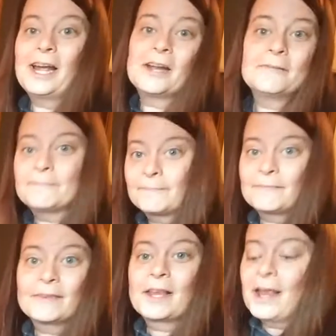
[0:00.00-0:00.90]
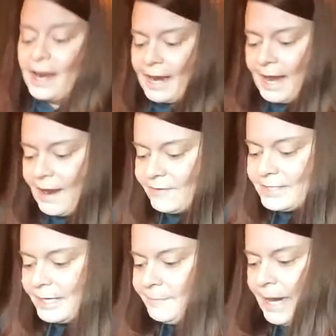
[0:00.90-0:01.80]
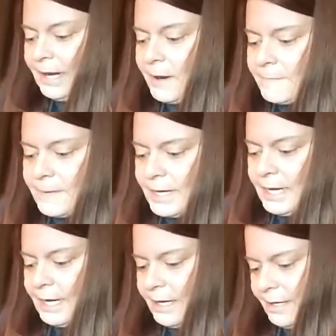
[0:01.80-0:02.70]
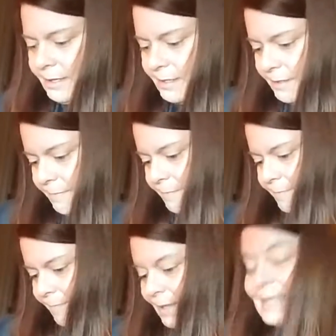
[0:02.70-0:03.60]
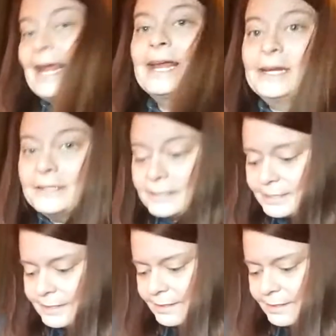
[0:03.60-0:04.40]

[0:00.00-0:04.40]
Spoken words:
I haven't done makeup in days,